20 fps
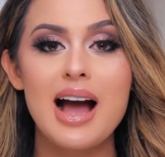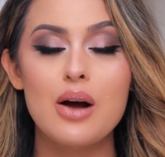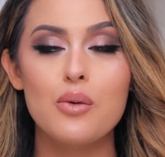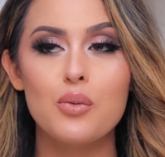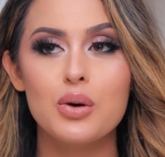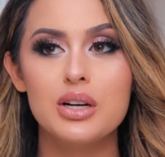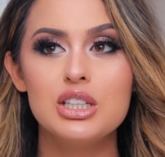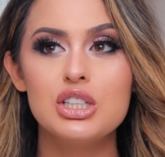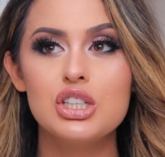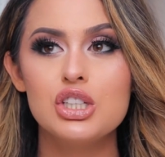I
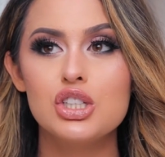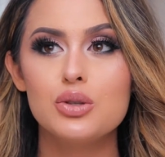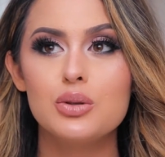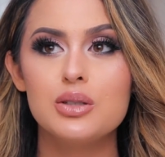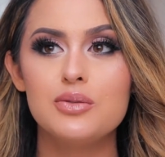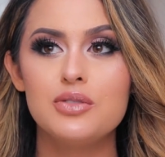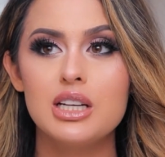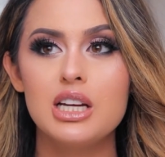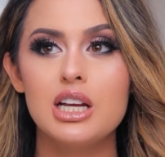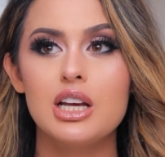wanted to do
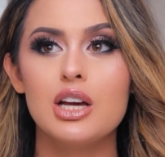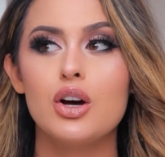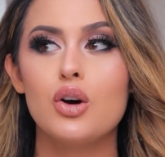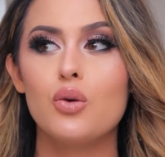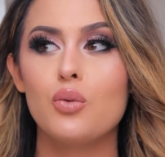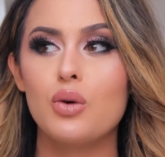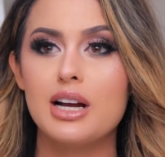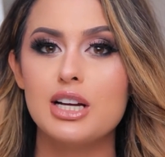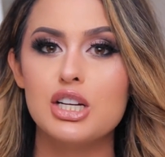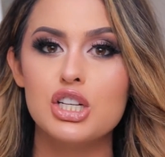a
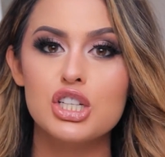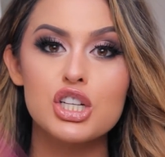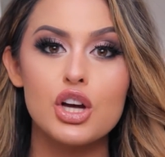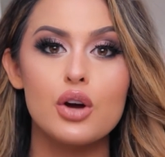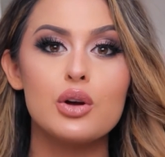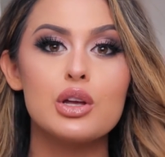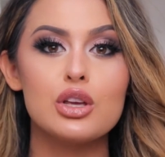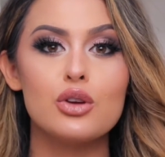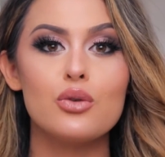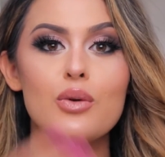video where I
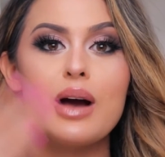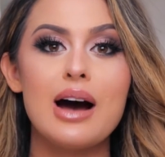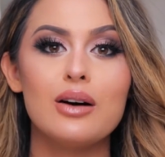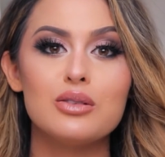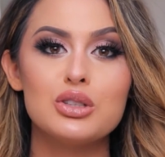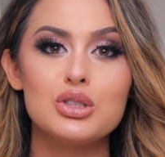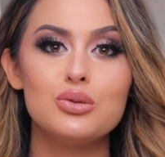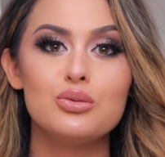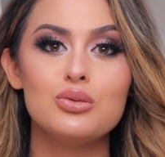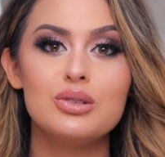show you
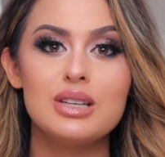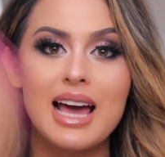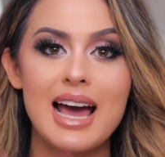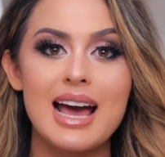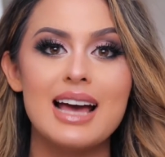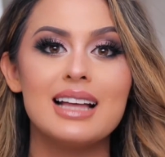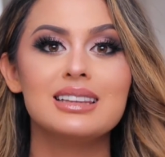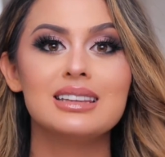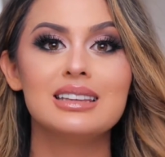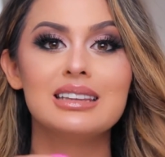how to
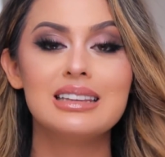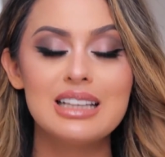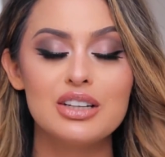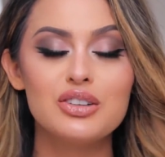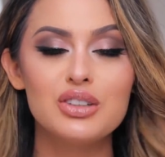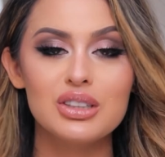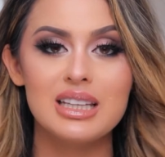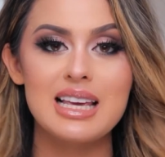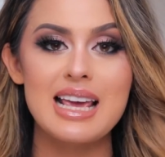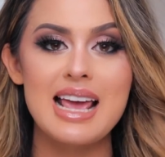get
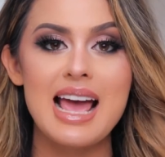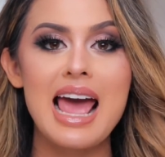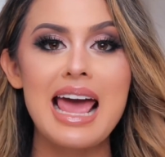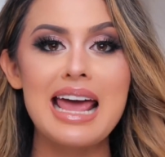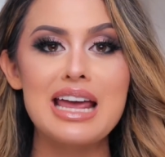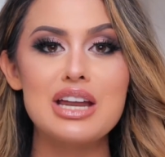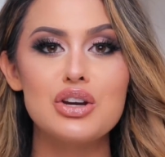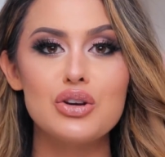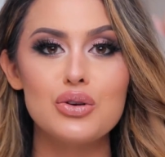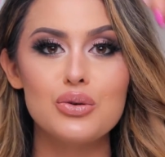literally
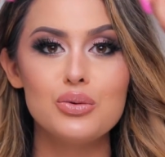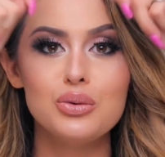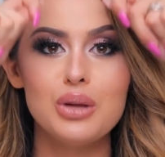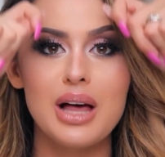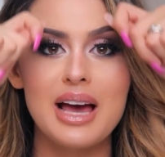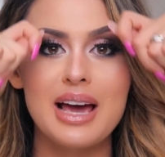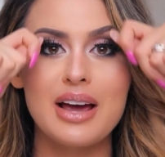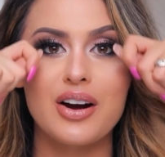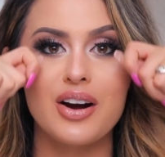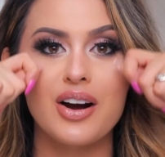a new
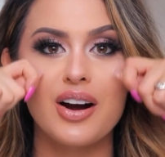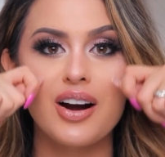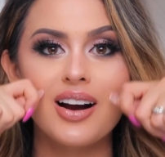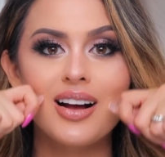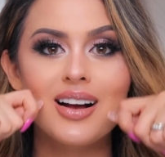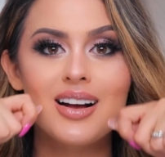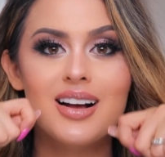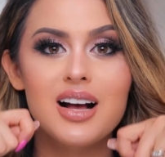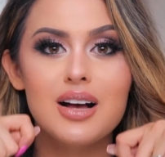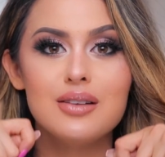
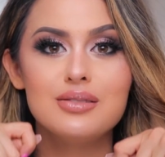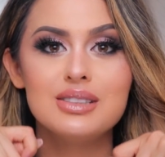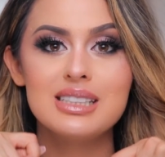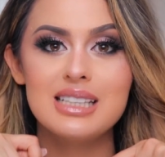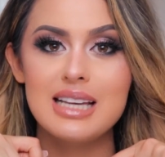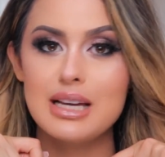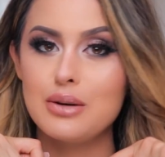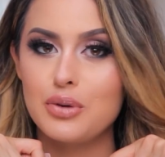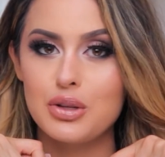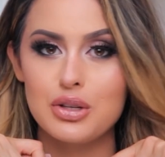layer of
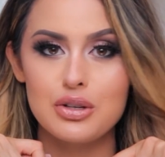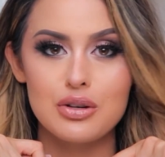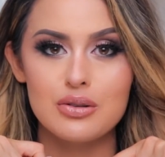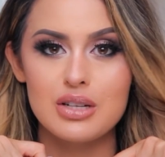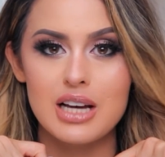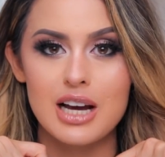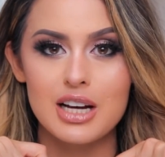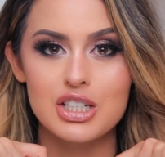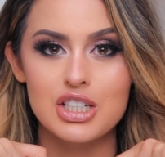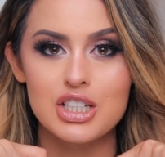skin with
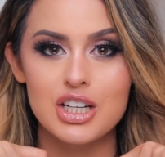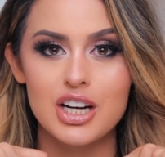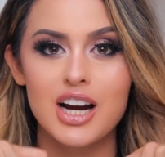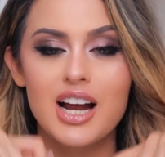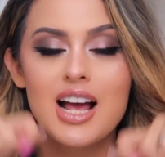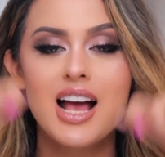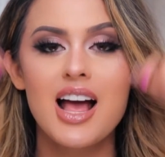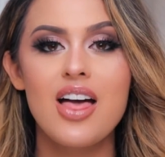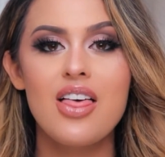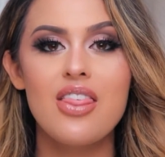no texture.